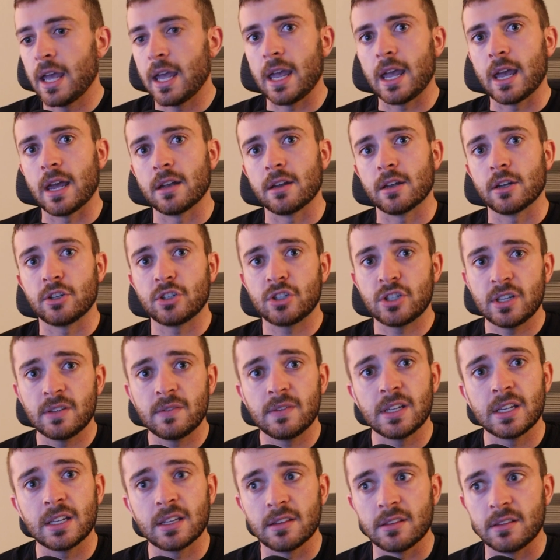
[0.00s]
and
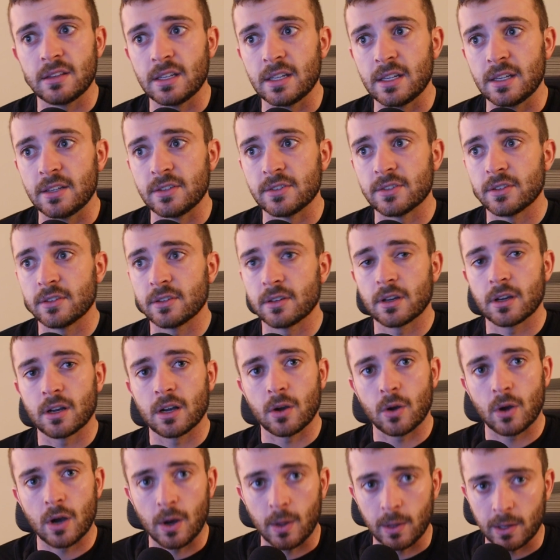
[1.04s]
achieving these
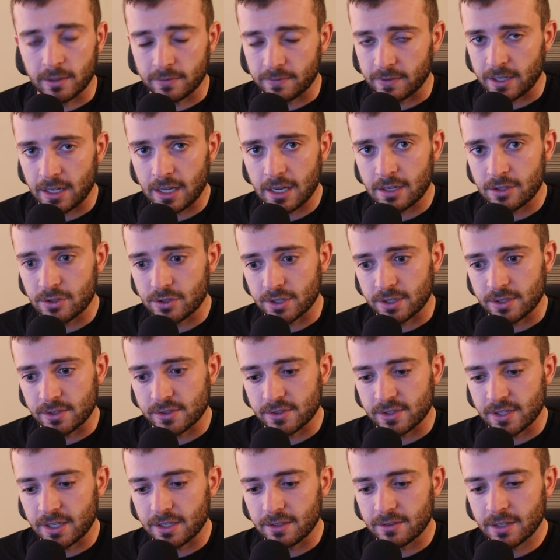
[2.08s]

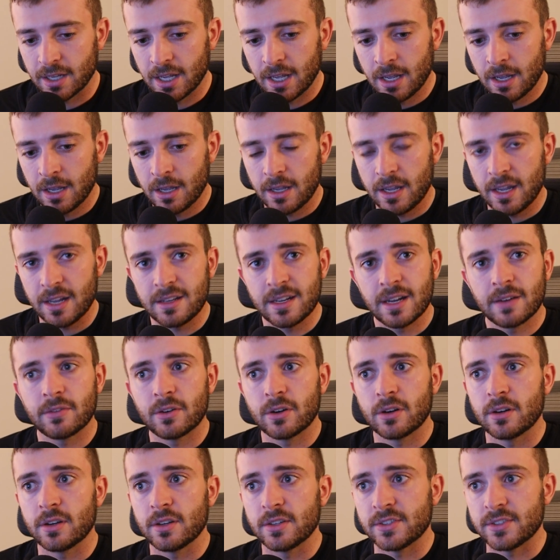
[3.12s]
qualifications. And it
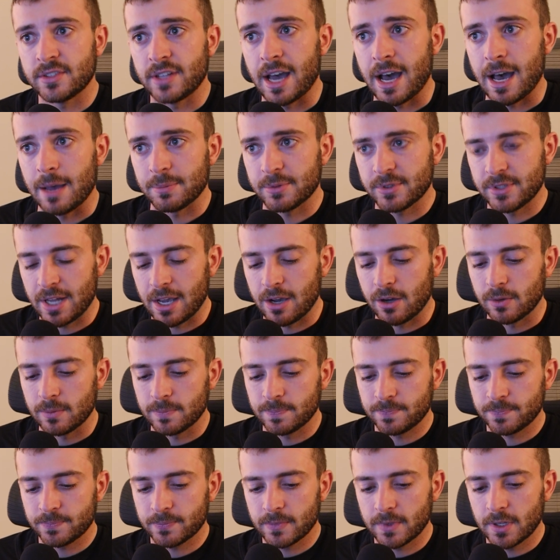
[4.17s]
never stops. Now,
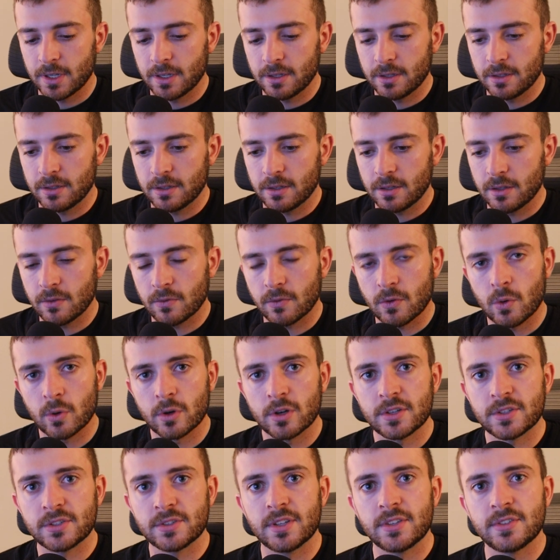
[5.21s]
of
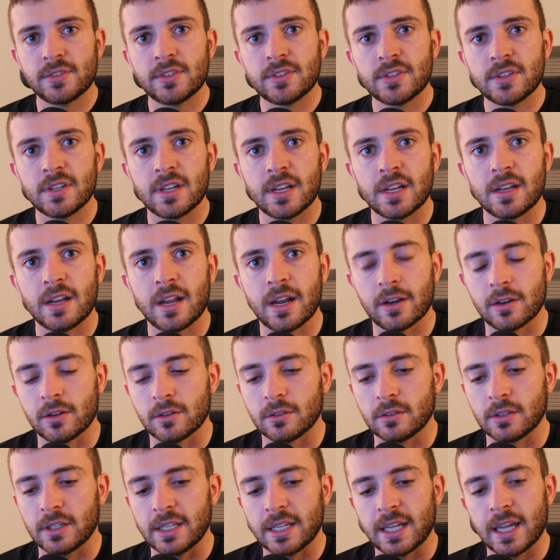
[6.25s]
course, this isn't
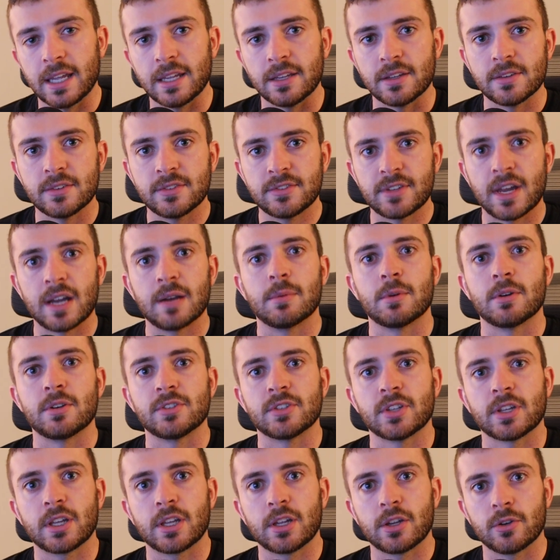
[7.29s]
inherently a
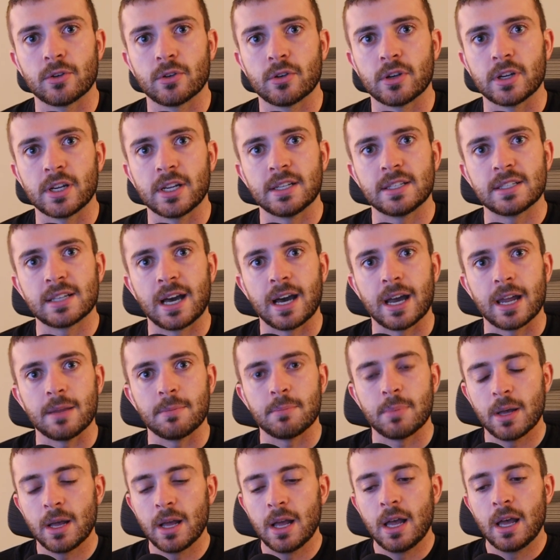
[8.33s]
cybersecurity
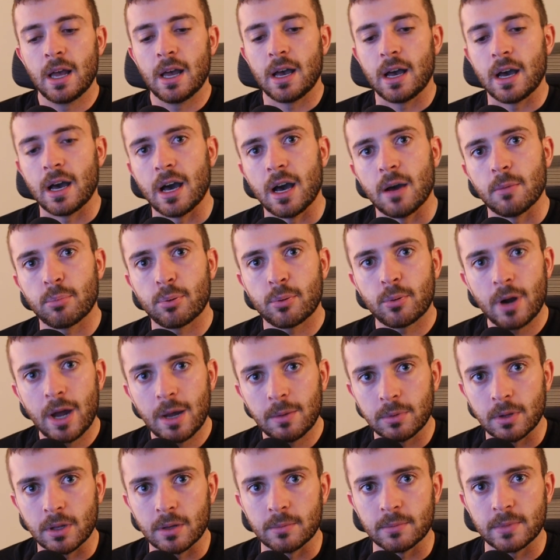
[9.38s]
type uh,
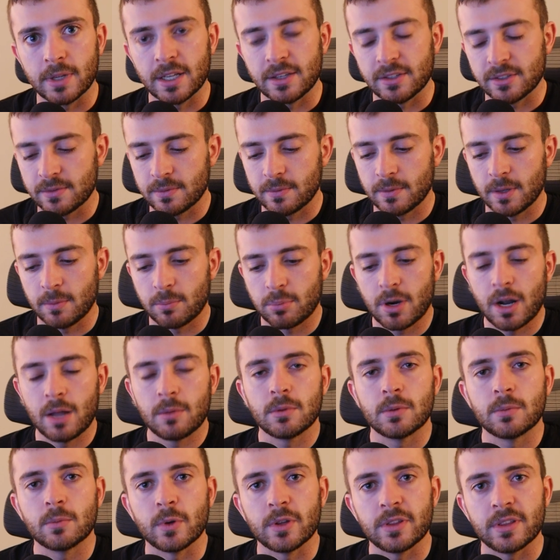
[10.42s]
problem. It's a
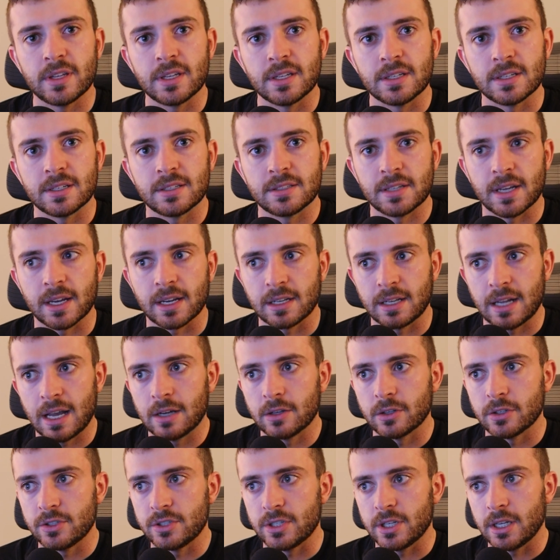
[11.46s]
problem within
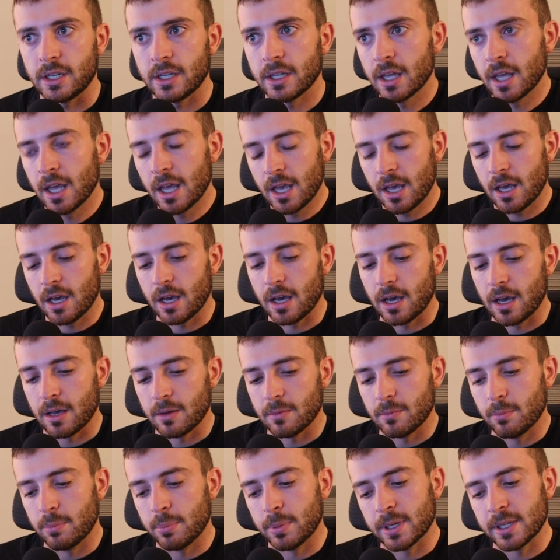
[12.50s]
technology, uh,
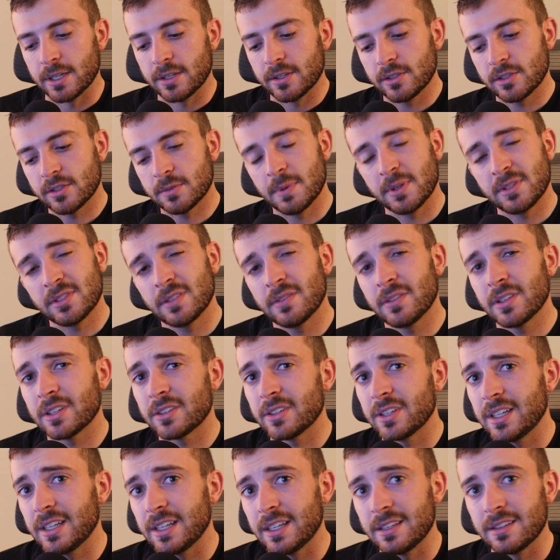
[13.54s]
but
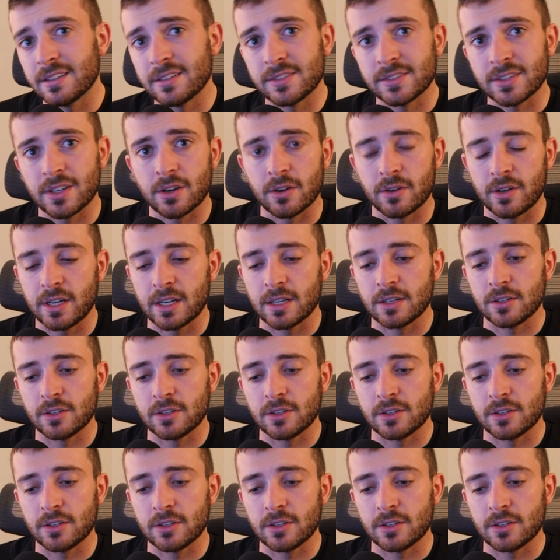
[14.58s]
specifically in the security